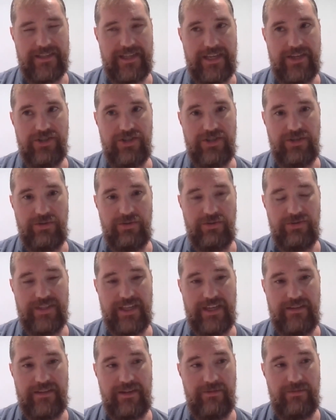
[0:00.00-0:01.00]
issues
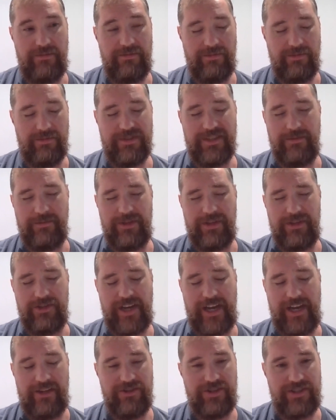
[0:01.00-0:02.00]
that were some of the
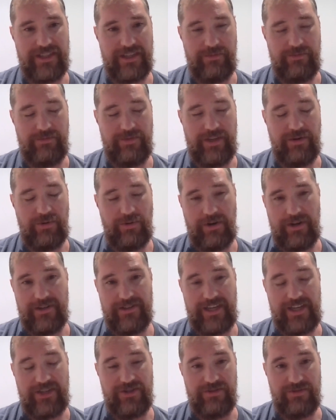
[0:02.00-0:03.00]
challenges that
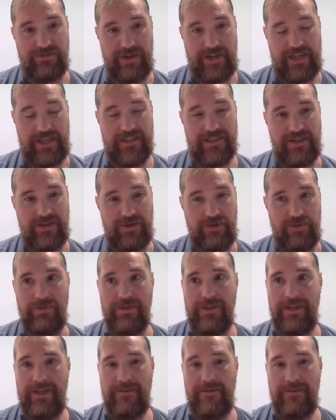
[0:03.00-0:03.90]
organizations run into.